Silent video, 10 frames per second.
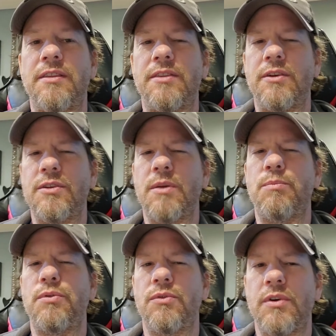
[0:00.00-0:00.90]
there's a
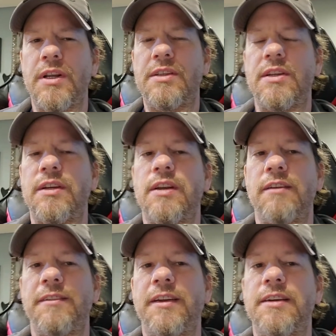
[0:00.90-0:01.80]
pretty
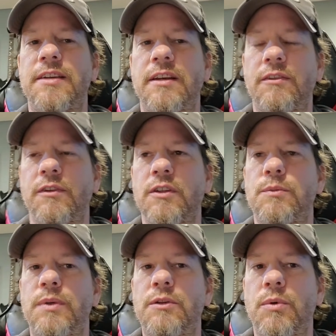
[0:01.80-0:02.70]
significant difference
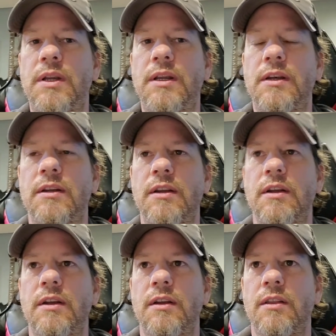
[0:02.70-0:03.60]
between
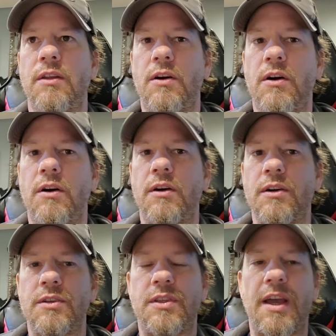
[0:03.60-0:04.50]
the
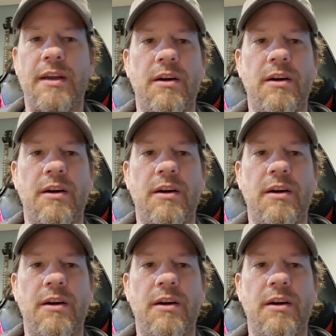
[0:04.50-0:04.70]
cars that